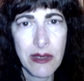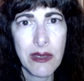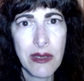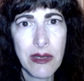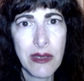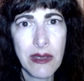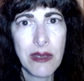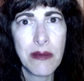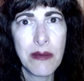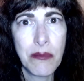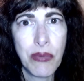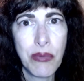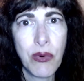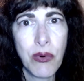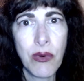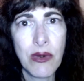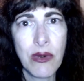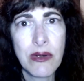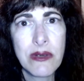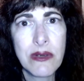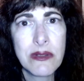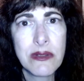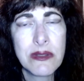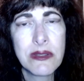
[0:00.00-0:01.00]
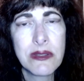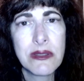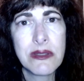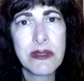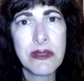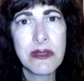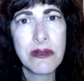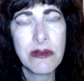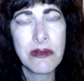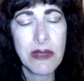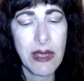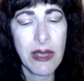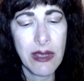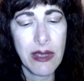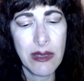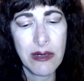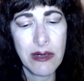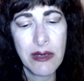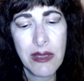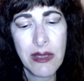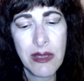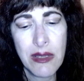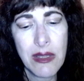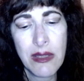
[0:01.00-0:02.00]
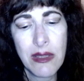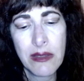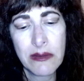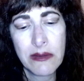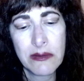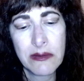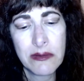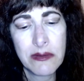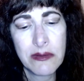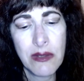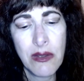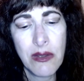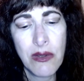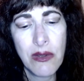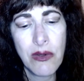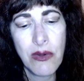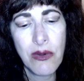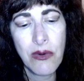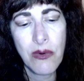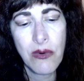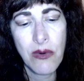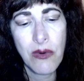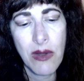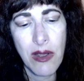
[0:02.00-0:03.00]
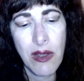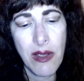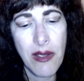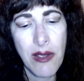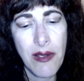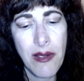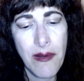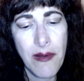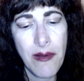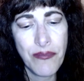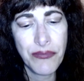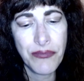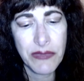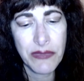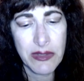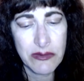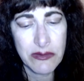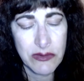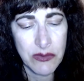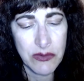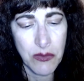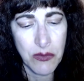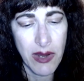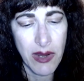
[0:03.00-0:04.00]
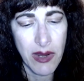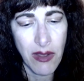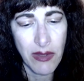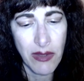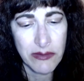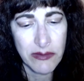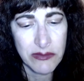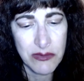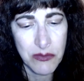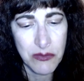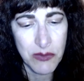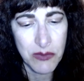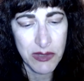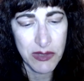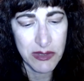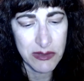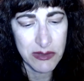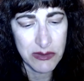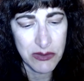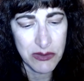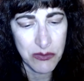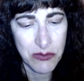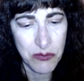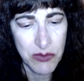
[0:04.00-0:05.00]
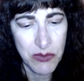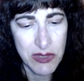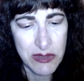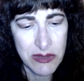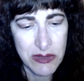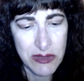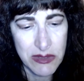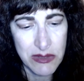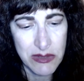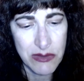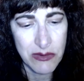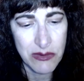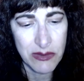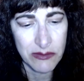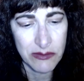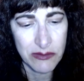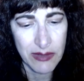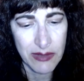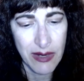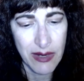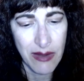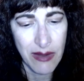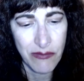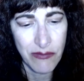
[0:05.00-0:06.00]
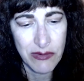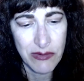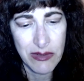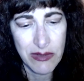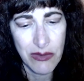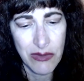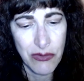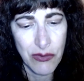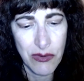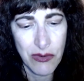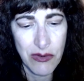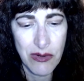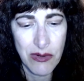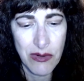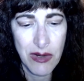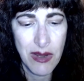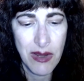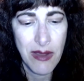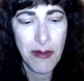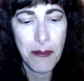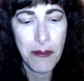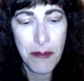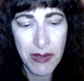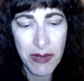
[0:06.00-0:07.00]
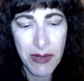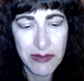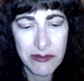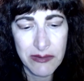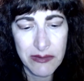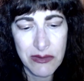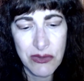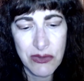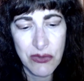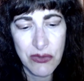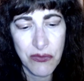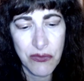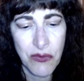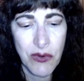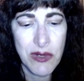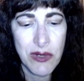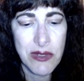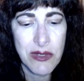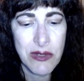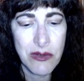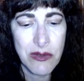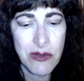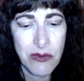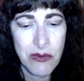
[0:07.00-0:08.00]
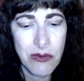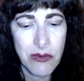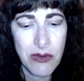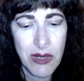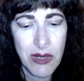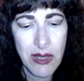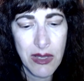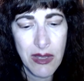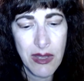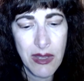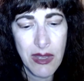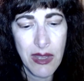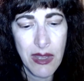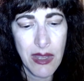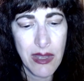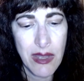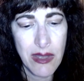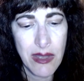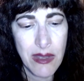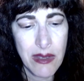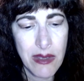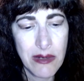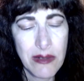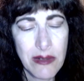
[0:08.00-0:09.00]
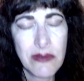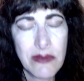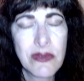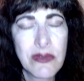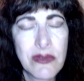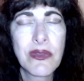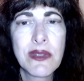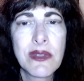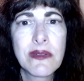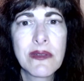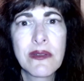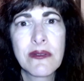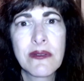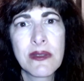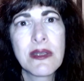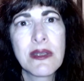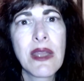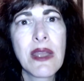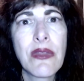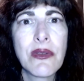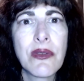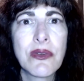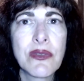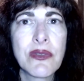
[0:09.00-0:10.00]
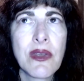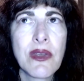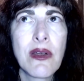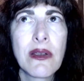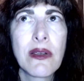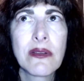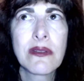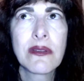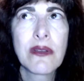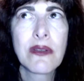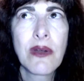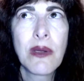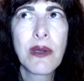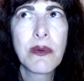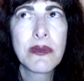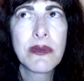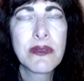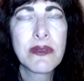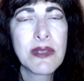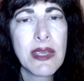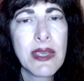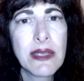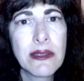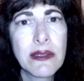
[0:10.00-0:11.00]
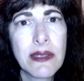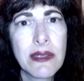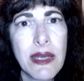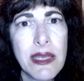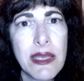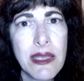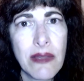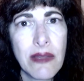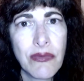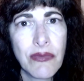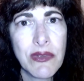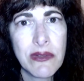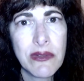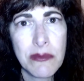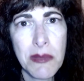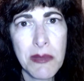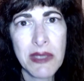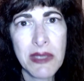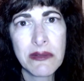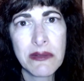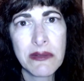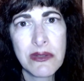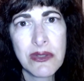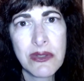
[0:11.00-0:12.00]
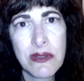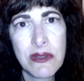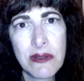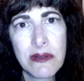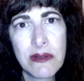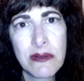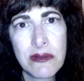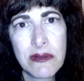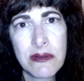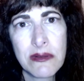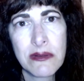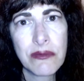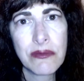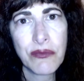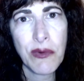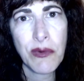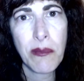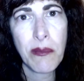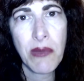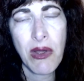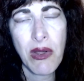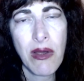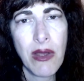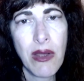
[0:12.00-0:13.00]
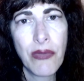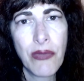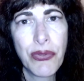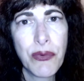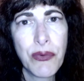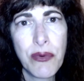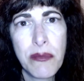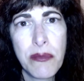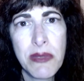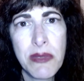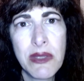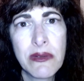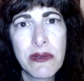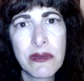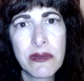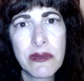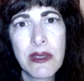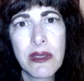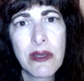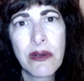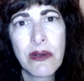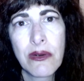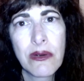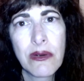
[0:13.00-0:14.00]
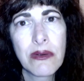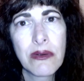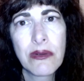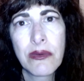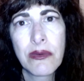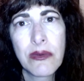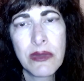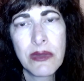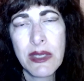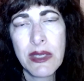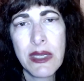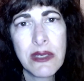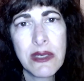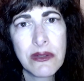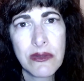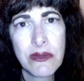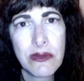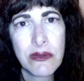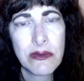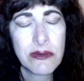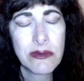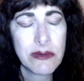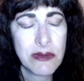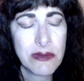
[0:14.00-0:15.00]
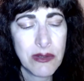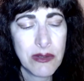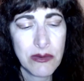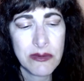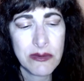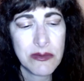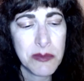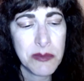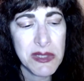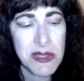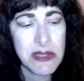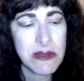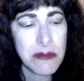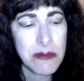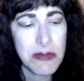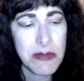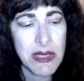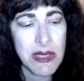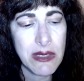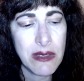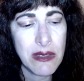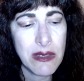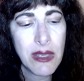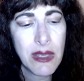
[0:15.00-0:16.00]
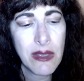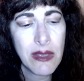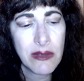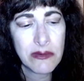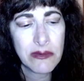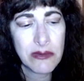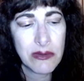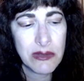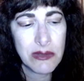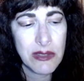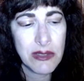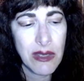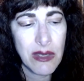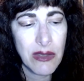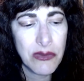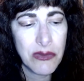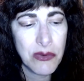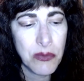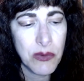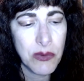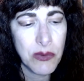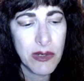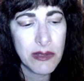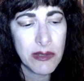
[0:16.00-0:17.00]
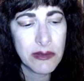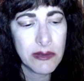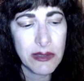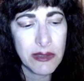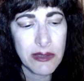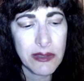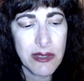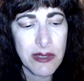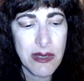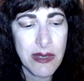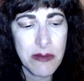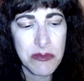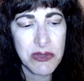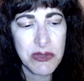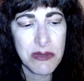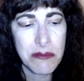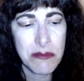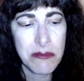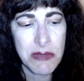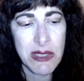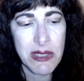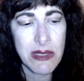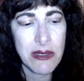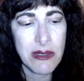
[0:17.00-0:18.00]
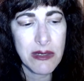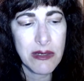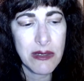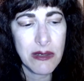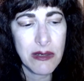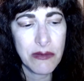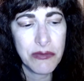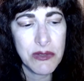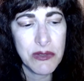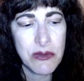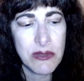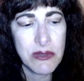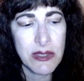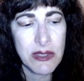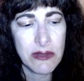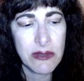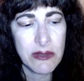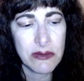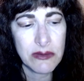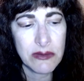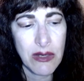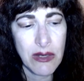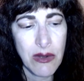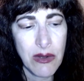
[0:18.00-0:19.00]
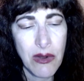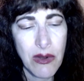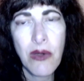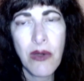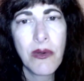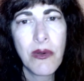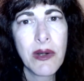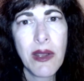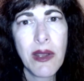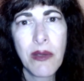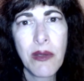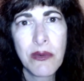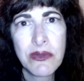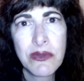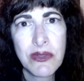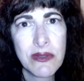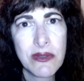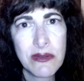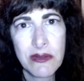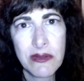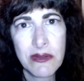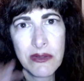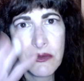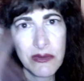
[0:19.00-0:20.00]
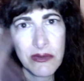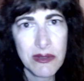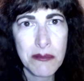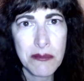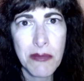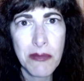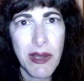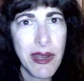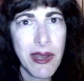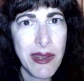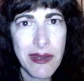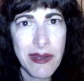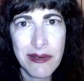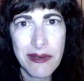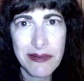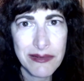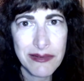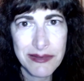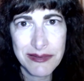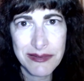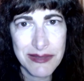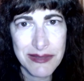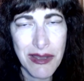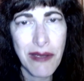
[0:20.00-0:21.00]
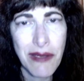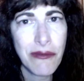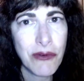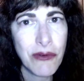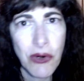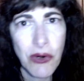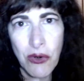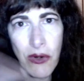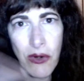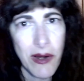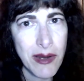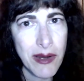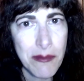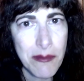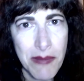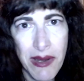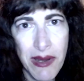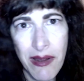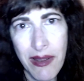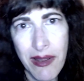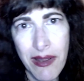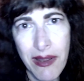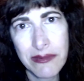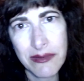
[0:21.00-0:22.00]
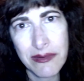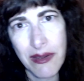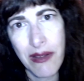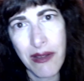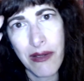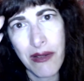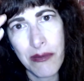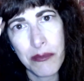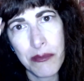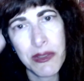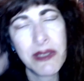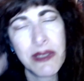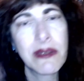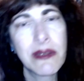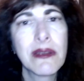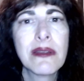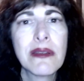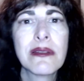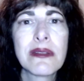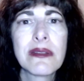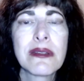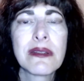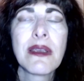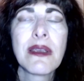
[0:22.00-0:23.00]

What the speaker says: important to do that. So I also wanted to read to you, because I have another message for you. And so this is another song. So I was saying that I get these messages from God through music or through the angels. They'll speak to me. So the other one that came to me a few days ago, and I was just losing my stuff, crying my eyes out, because